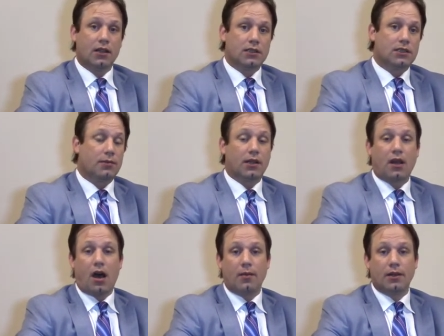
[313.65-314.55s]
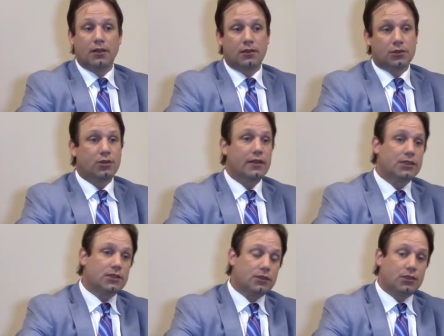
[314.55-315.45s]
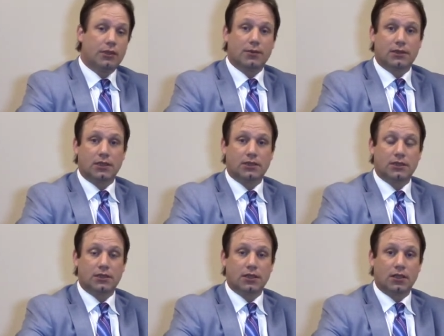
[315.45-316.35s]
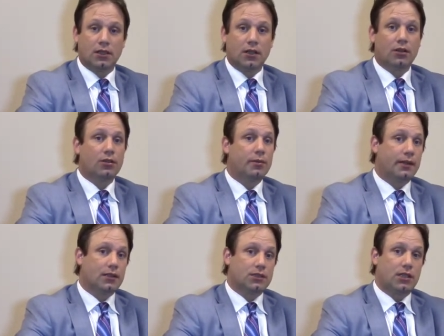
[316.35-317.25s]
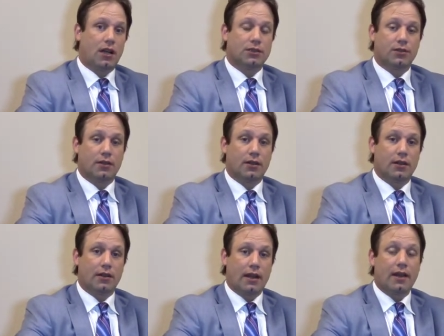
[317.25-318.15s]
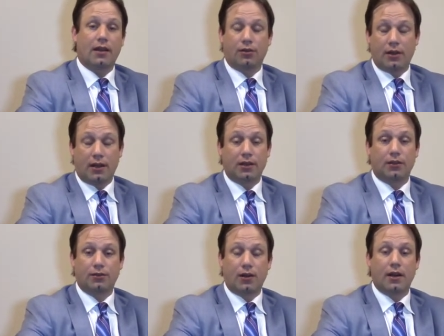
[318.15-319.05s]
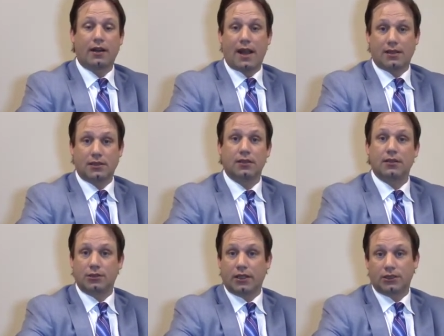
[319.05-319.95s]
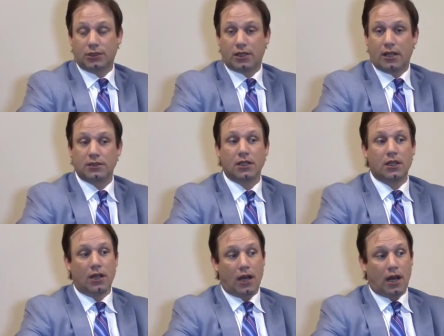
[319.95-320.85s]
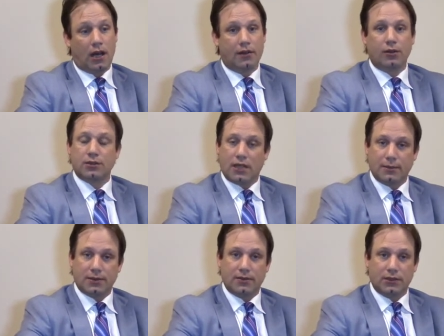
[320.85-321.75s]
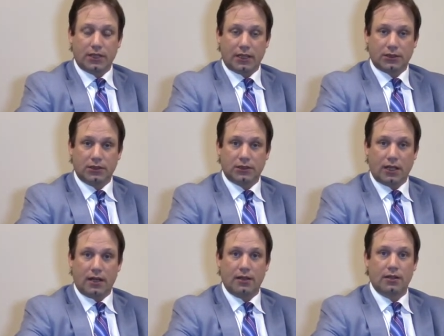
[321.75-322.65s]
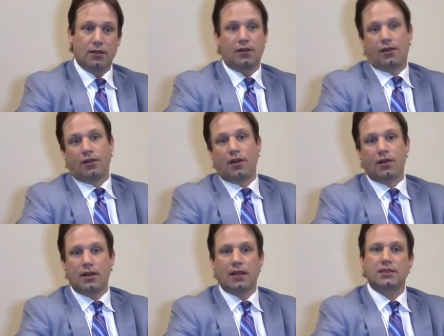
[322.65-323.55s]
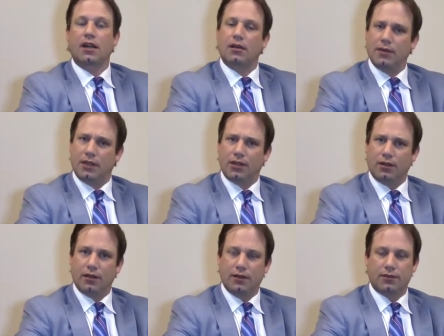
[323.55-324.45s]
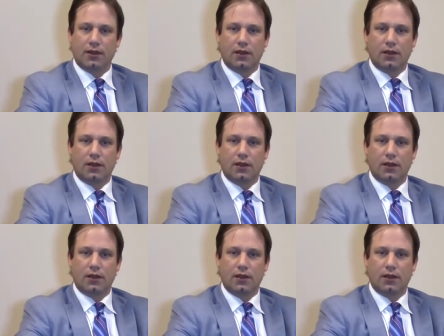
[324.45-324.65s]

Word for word: some of the common traditional treatments, such as the lubricant shots or the hyaluronic acid injection shots. Uh, those types of injections, I, are, are, that's not going to be curative curative